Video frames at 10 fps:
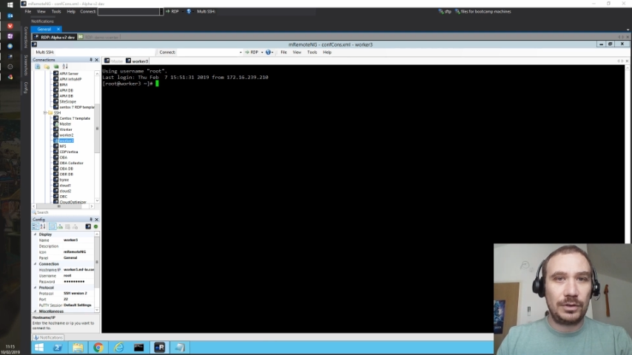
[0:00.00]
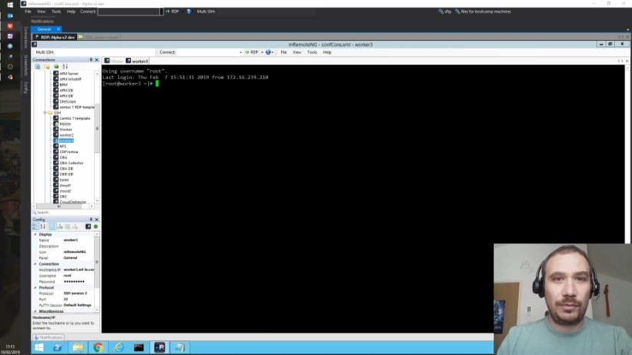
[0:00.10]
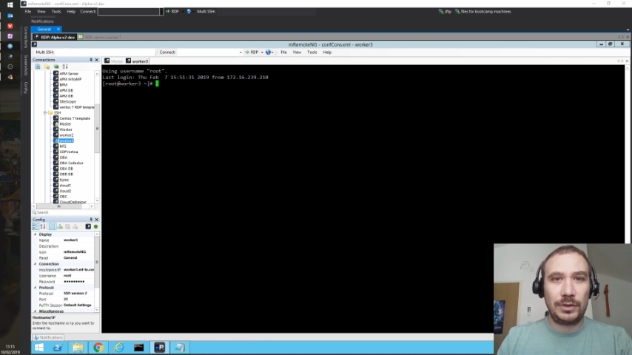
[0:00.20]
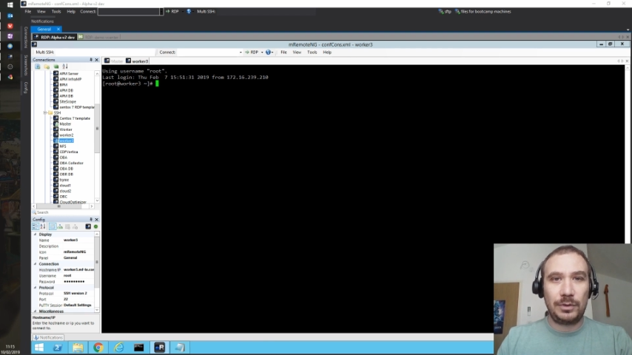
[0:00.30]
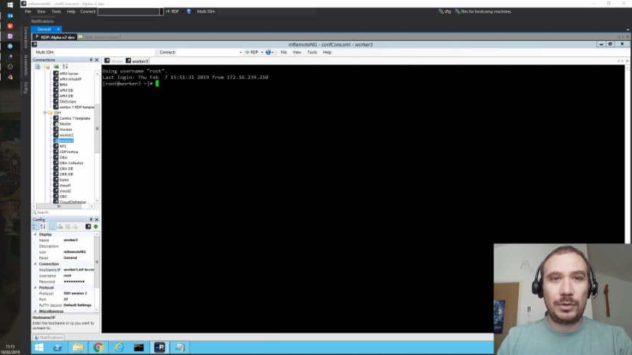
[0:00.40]
So
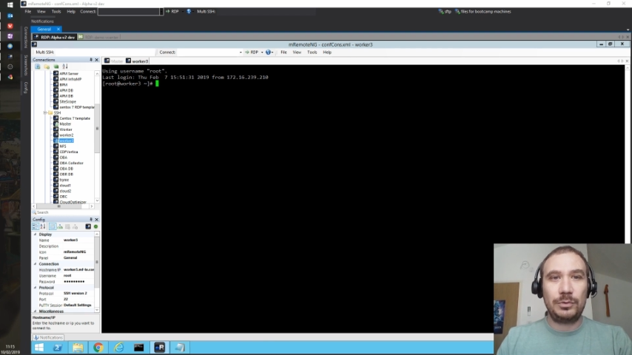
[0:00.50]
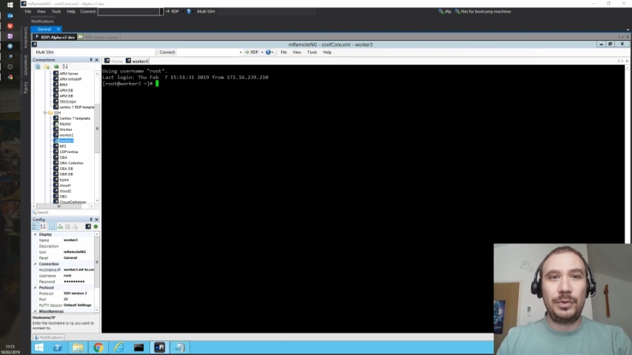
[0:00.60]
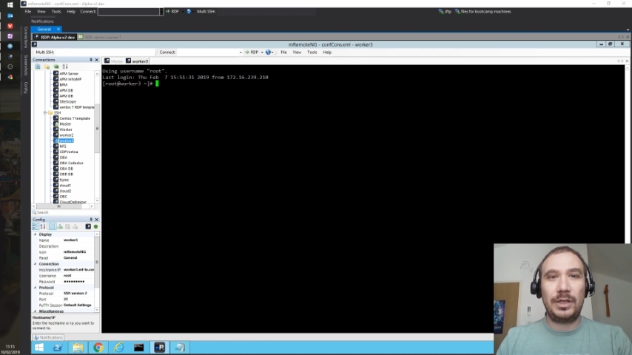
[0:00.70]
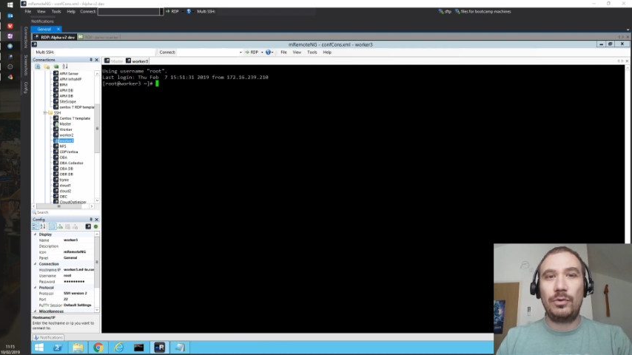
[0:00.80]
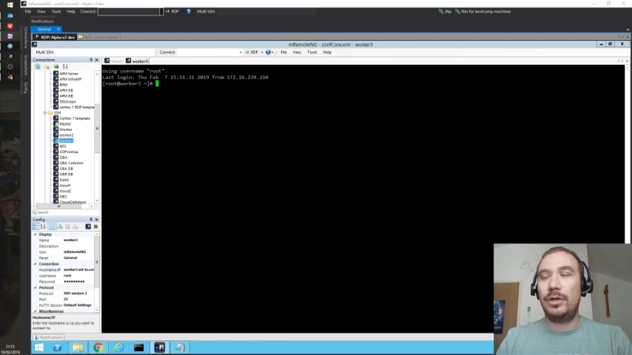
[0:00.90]
first of all,
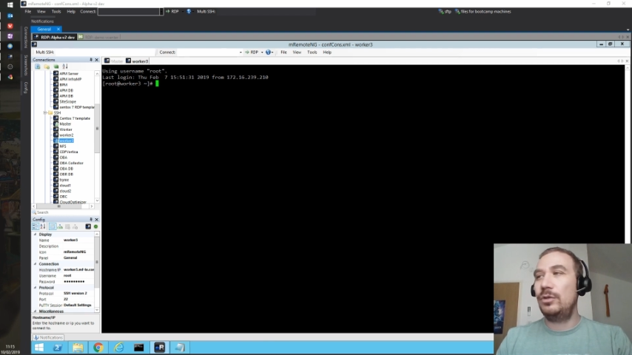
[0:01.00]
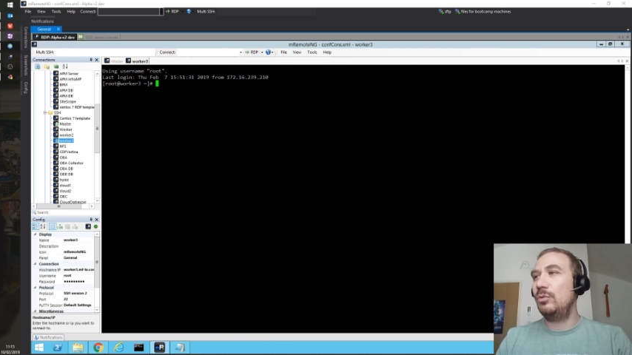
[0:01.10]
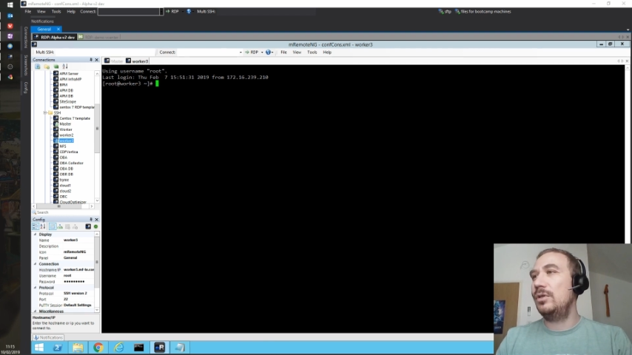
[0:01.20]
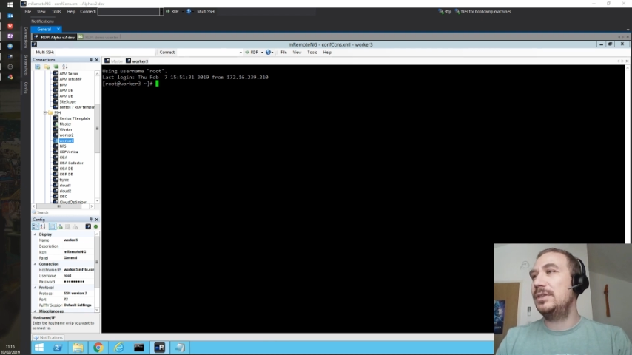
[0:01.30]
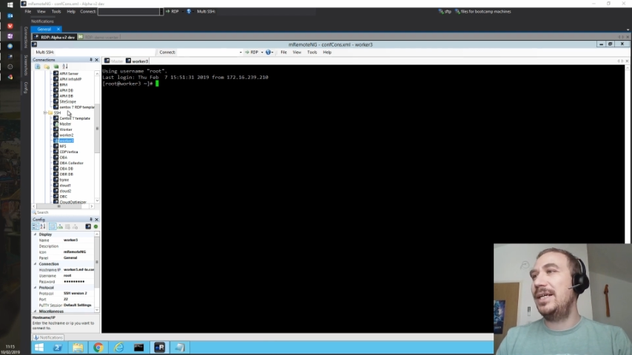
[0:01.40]
we are going
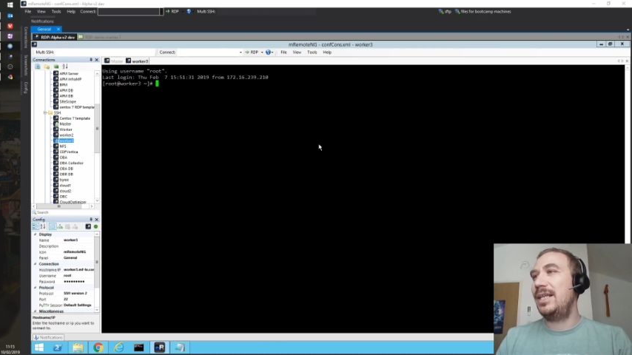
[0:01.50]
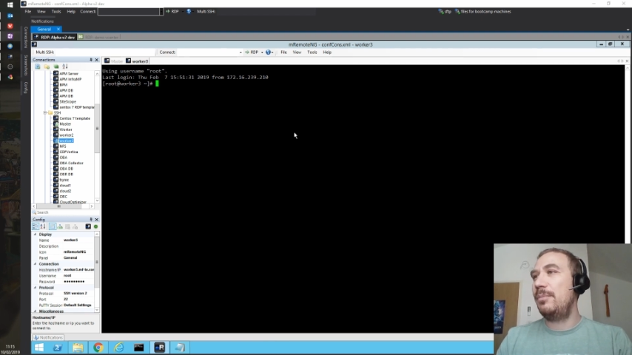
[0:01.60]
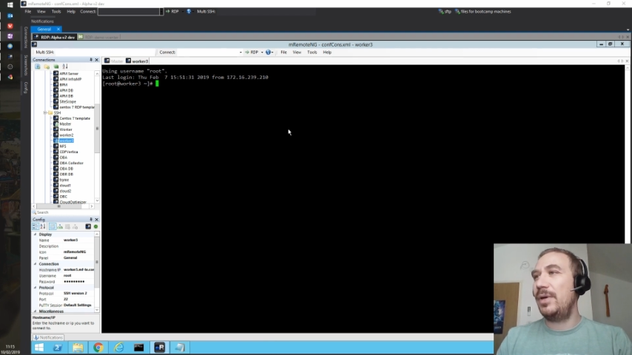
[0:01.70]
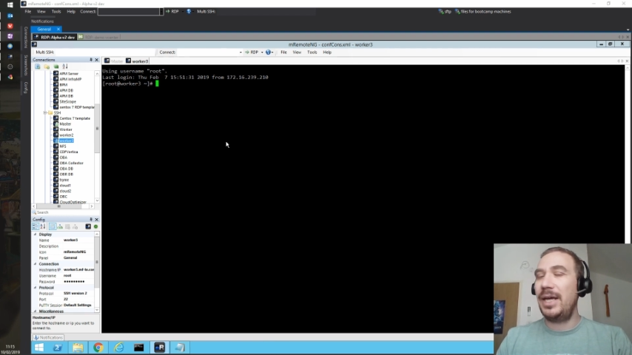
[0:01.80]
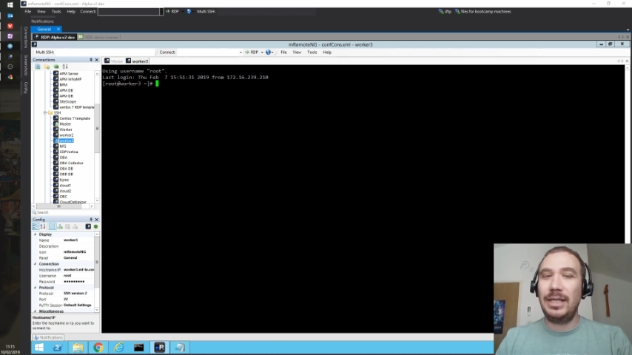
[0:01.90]
to set
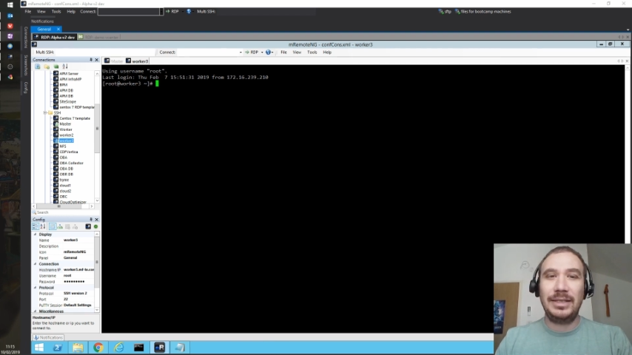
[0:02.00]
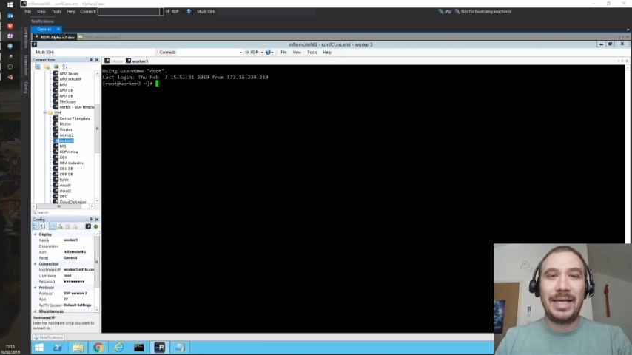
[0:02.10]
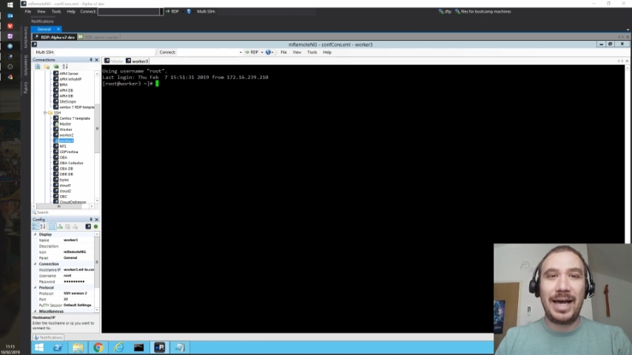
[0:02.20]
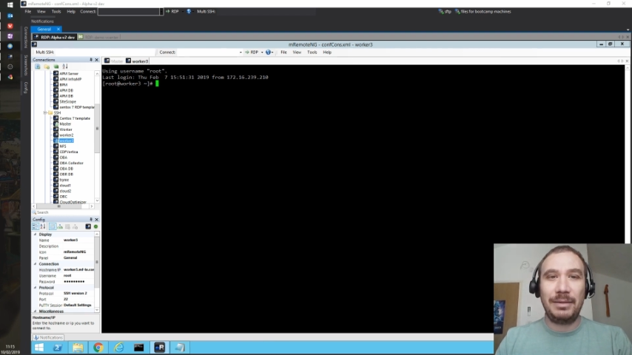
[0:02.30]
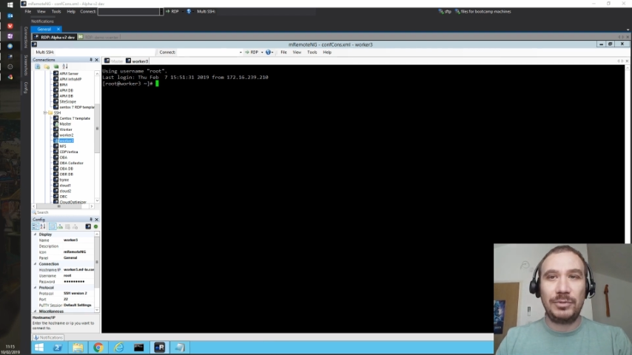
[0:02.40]
up a
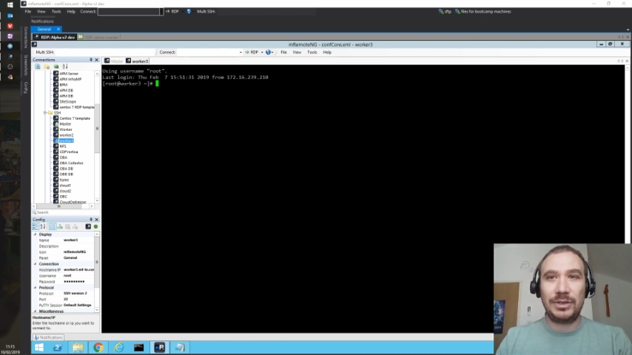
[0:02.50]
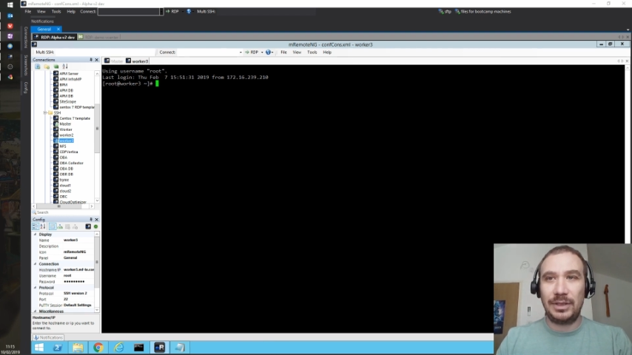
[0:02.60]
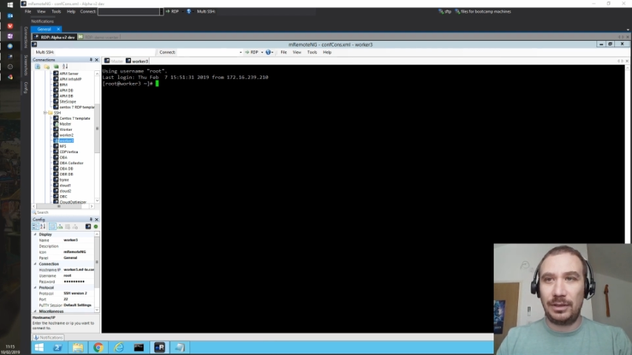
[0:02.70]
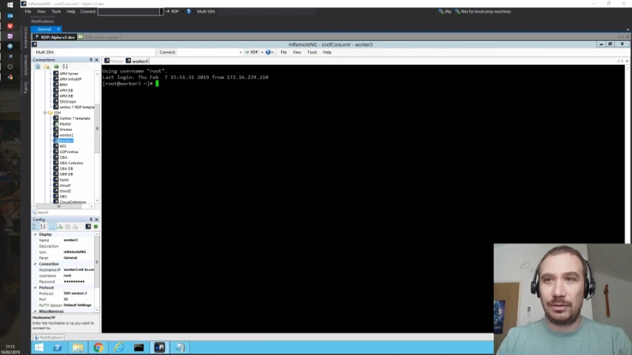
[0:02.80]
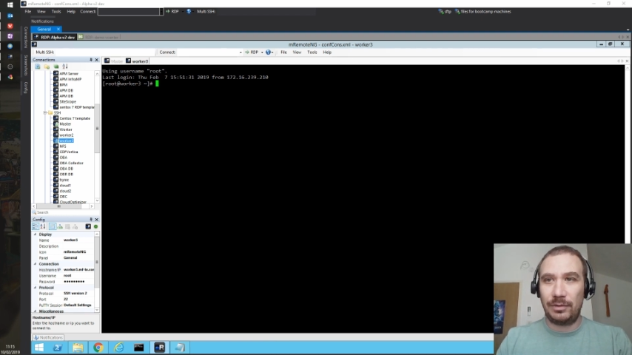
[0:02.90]

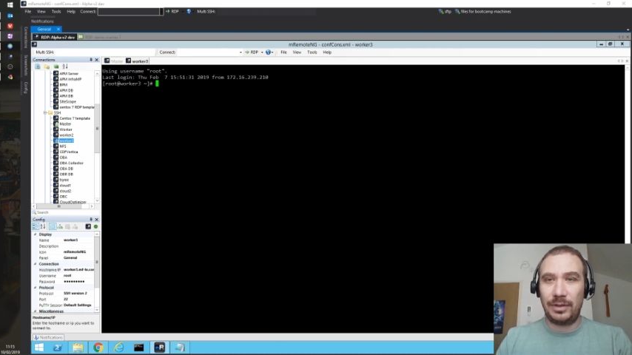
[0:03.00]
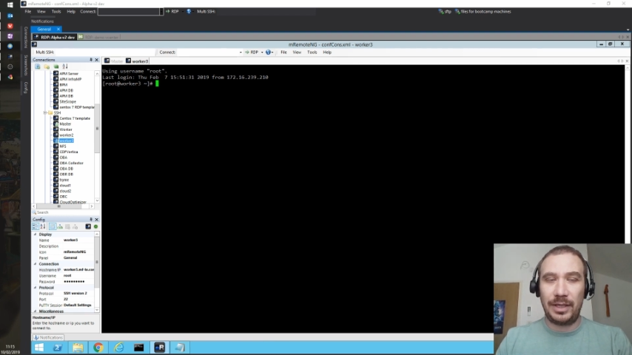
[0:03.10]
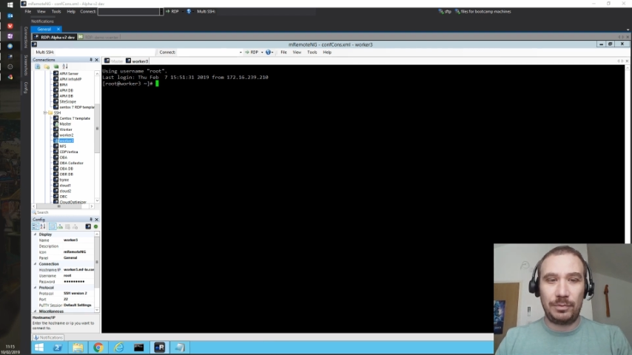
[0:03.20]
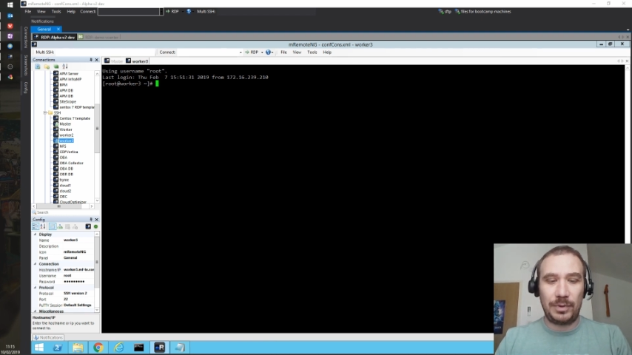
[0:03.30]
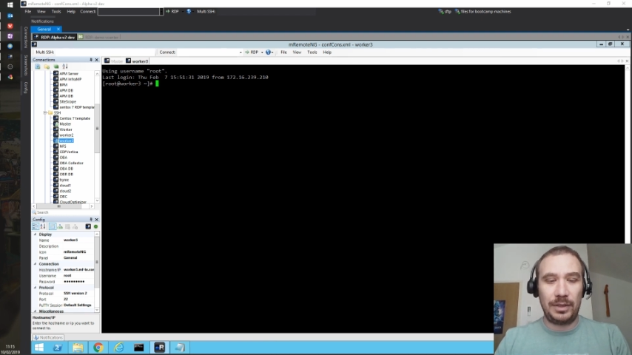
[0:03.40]
timesync on
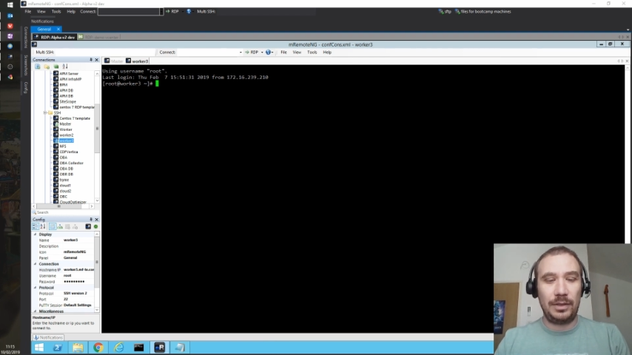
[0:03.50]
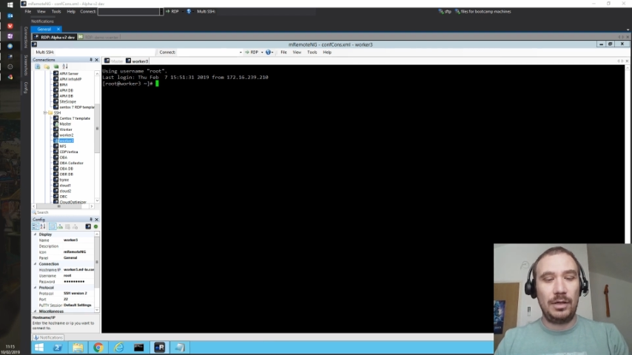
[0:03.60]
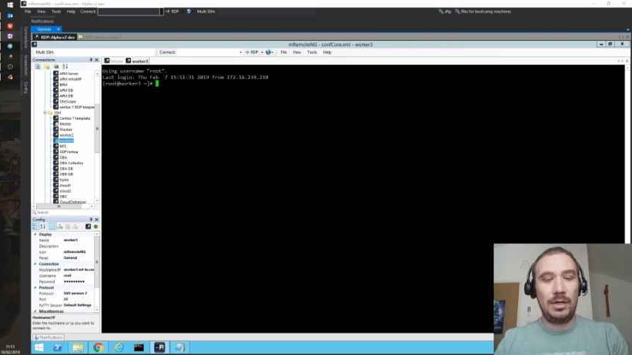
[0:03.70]
that one.